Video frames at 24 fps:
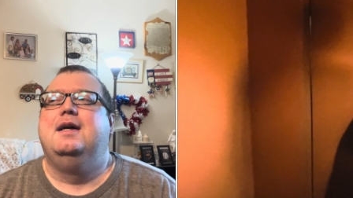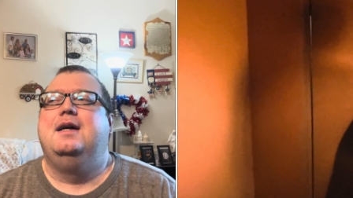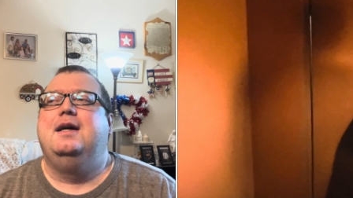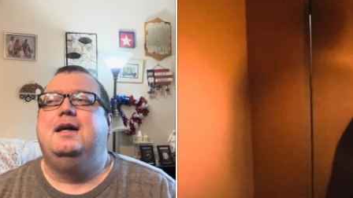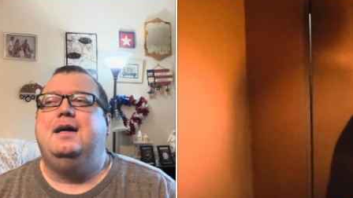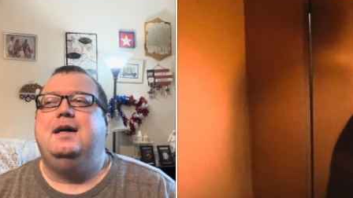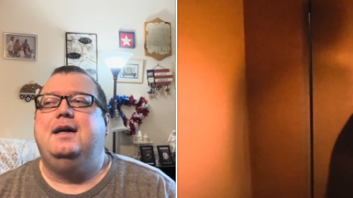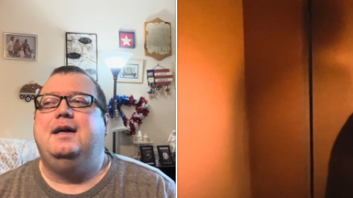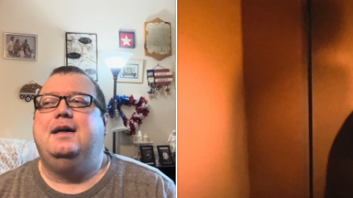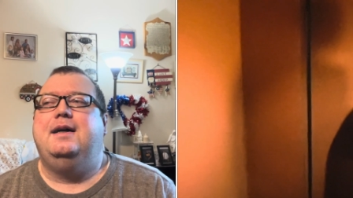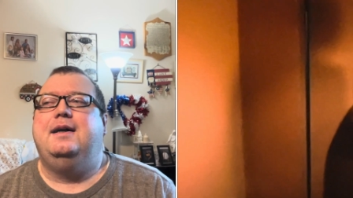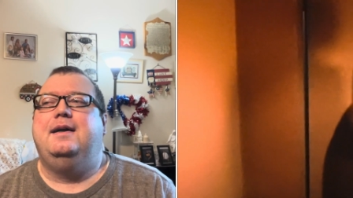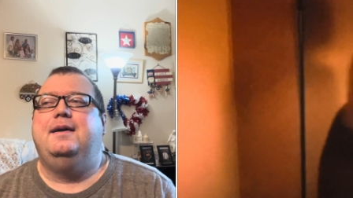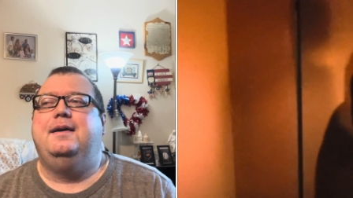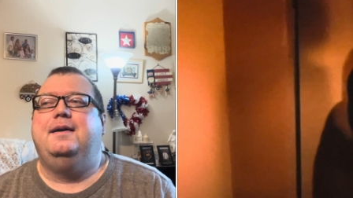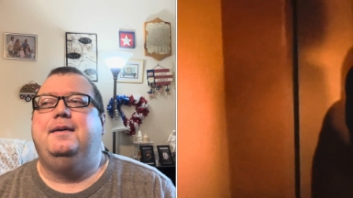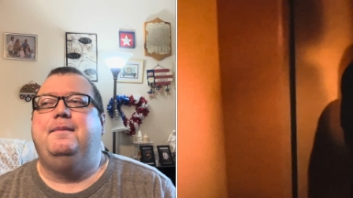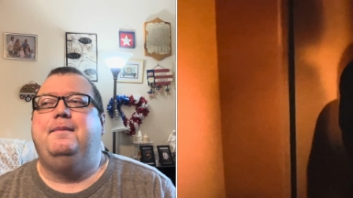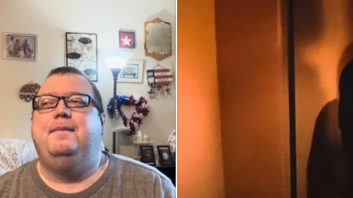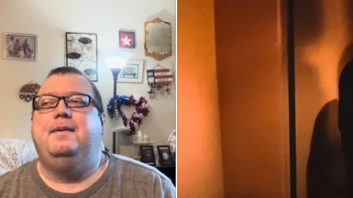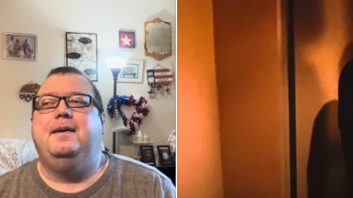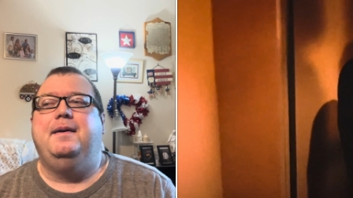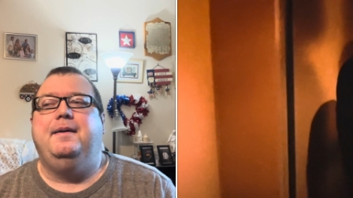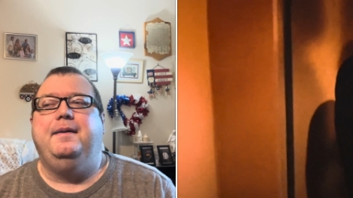
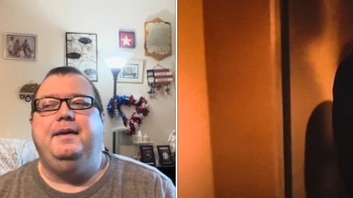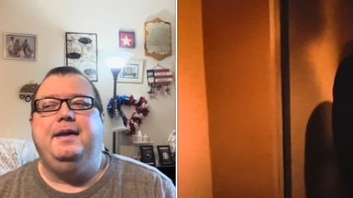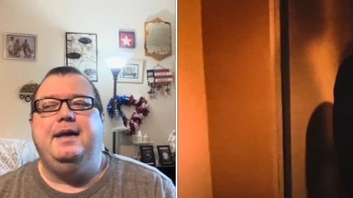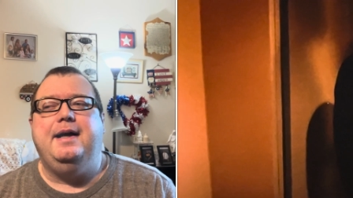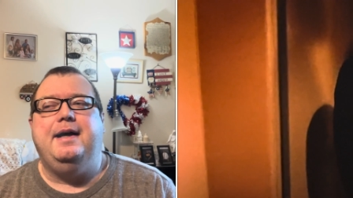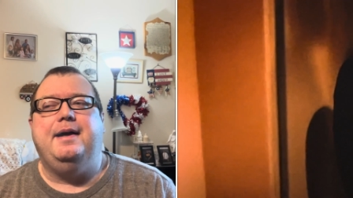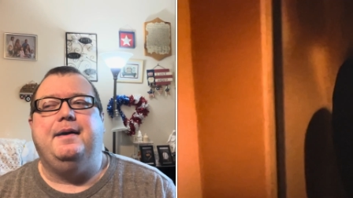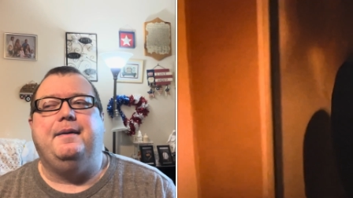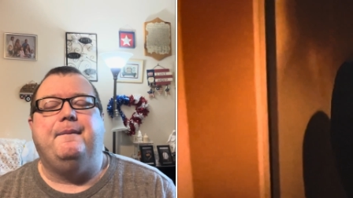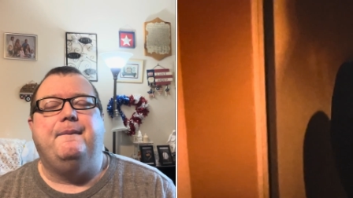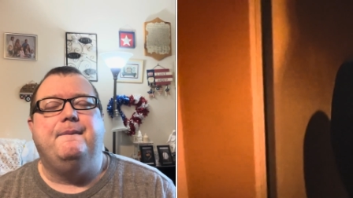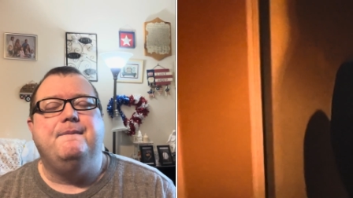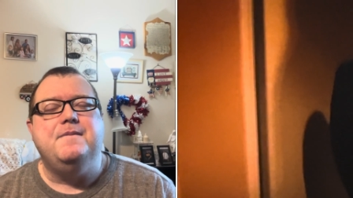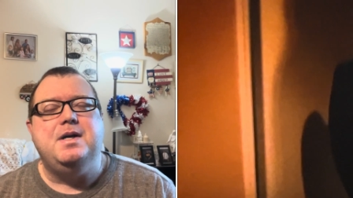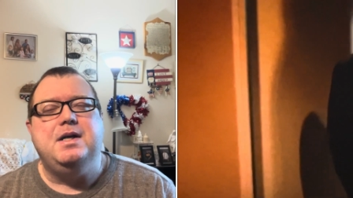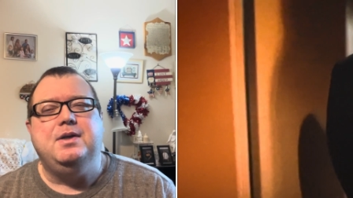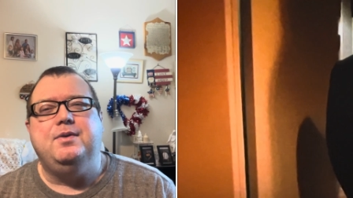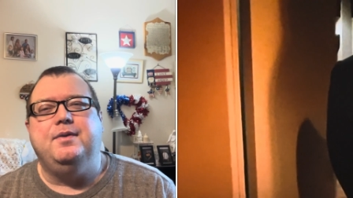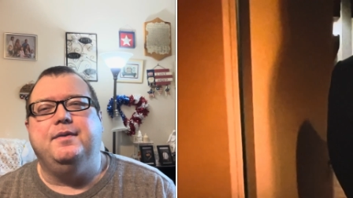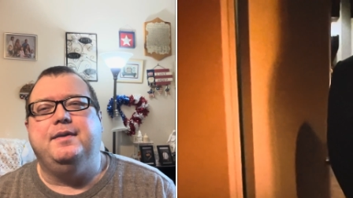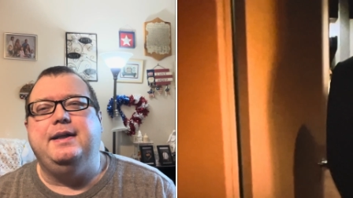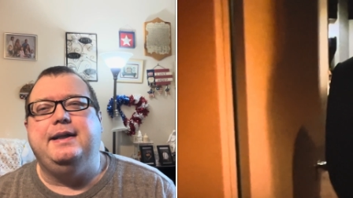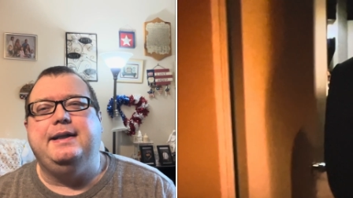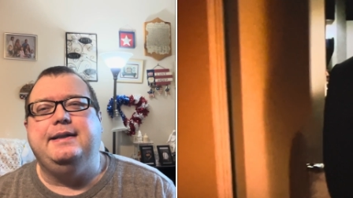But yeah, I
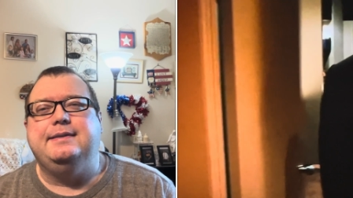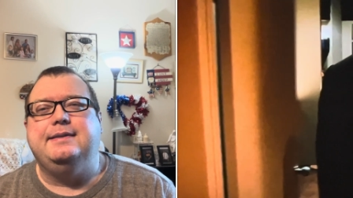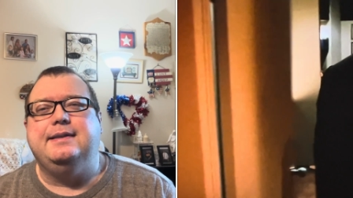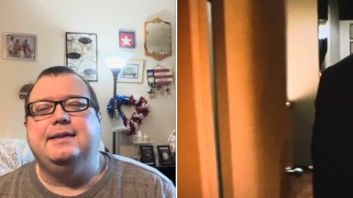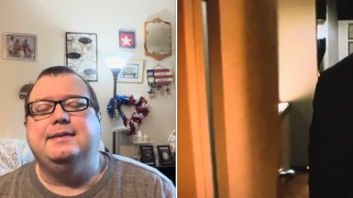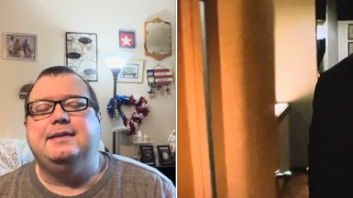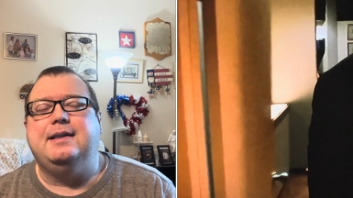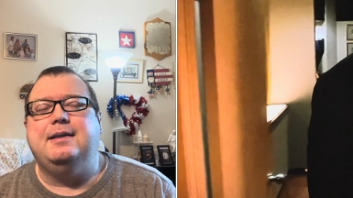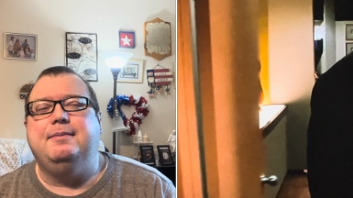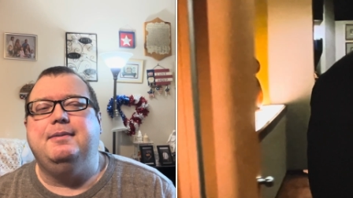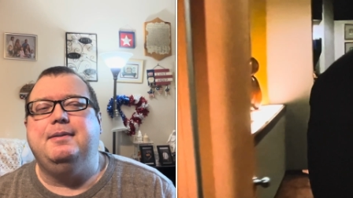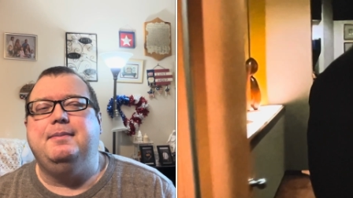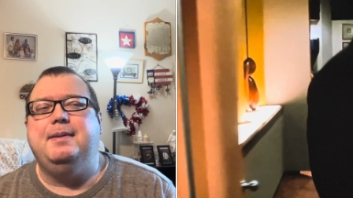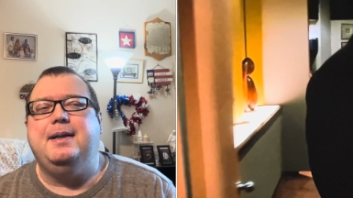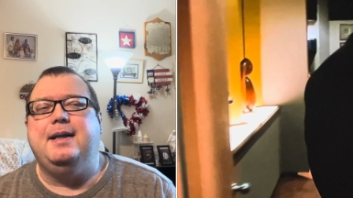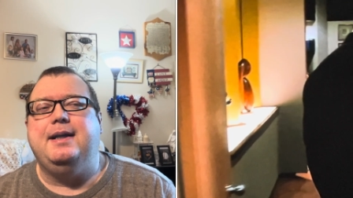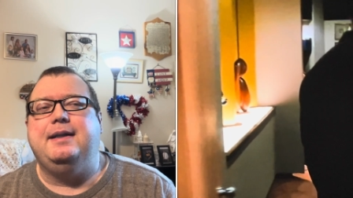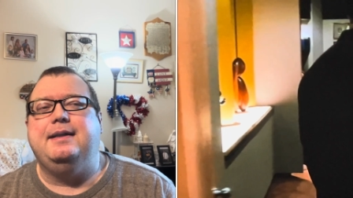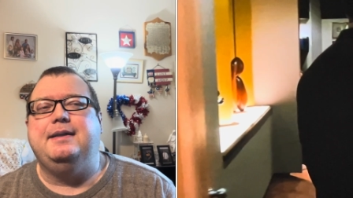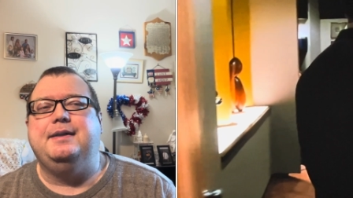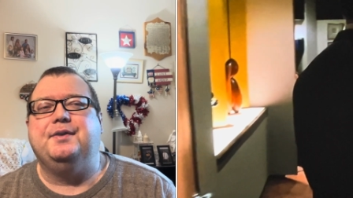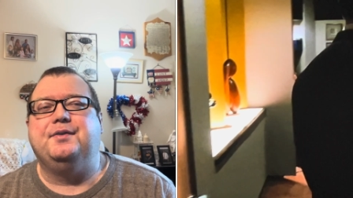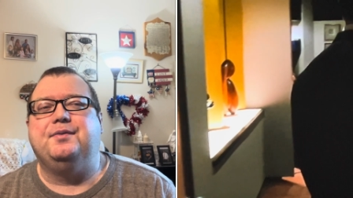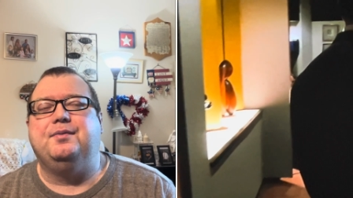don't think he says "I'll be back"
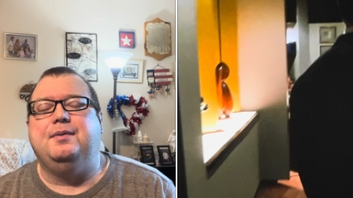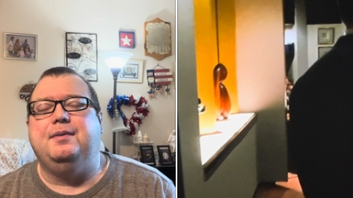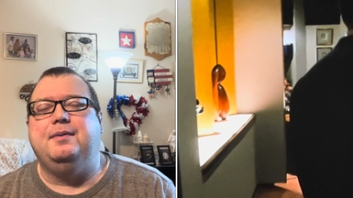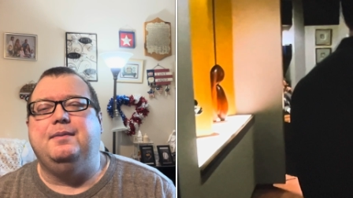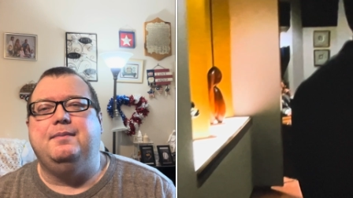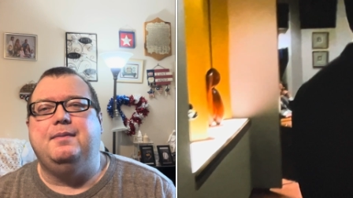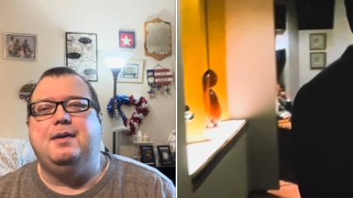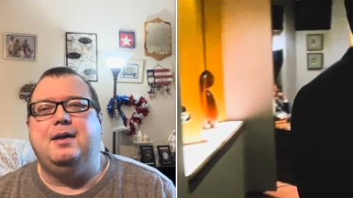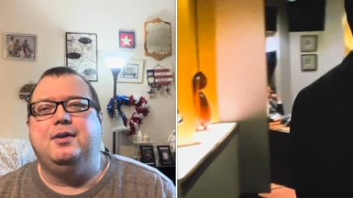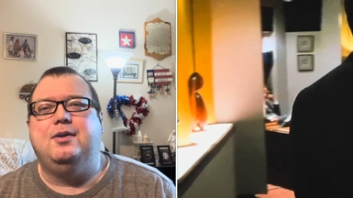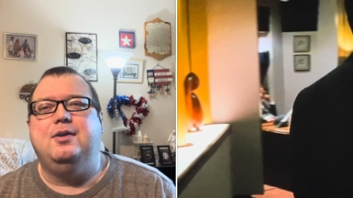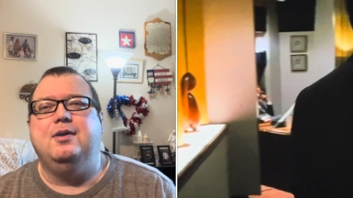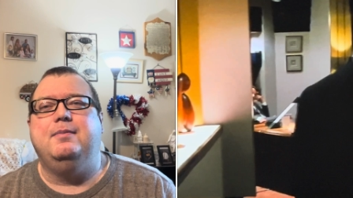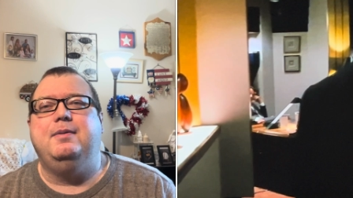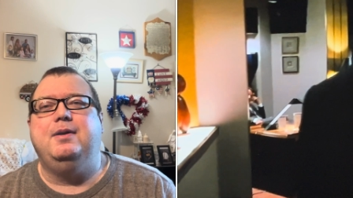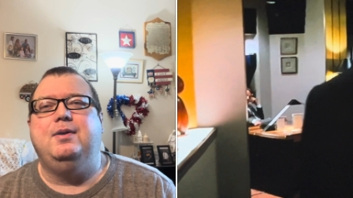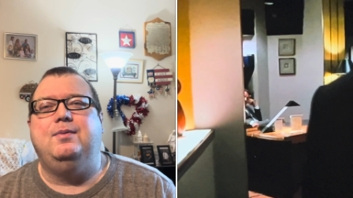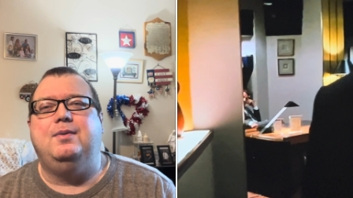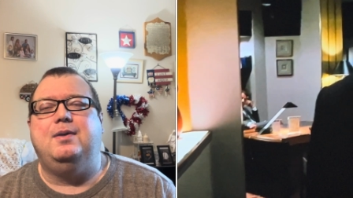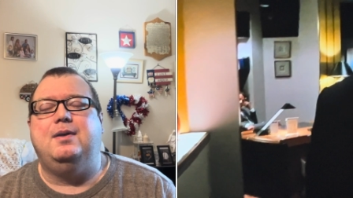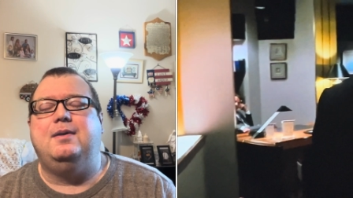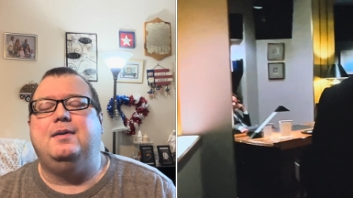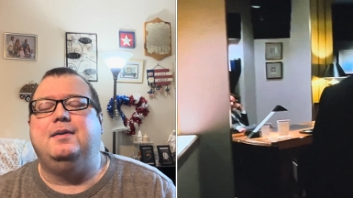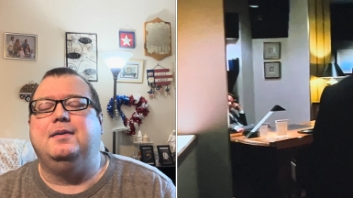in this one. I could be
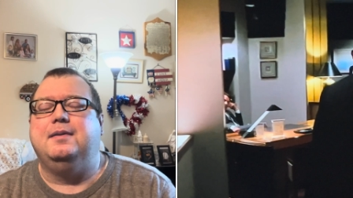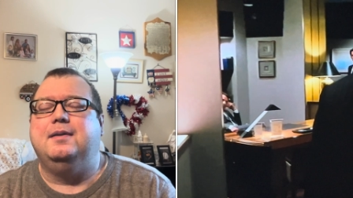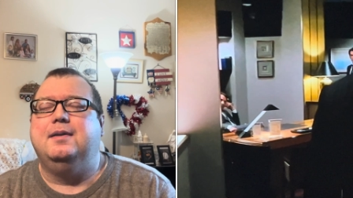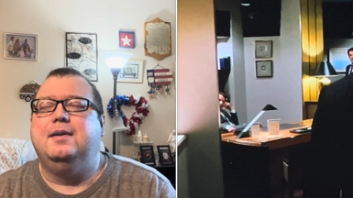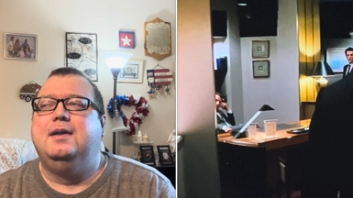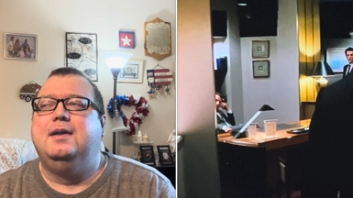wrong.